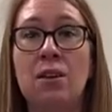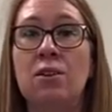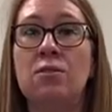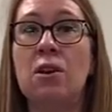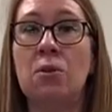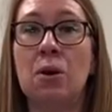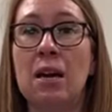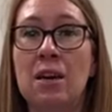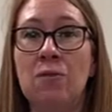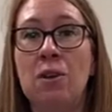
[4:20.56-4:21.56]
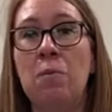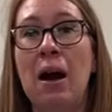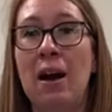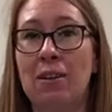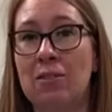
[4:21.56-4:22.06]
So if your
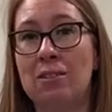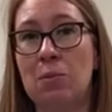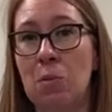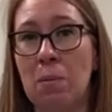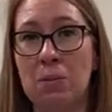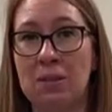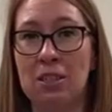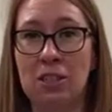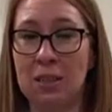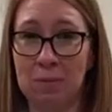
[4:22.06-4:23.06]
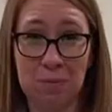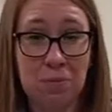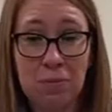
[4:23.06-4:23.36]
partner is in one position,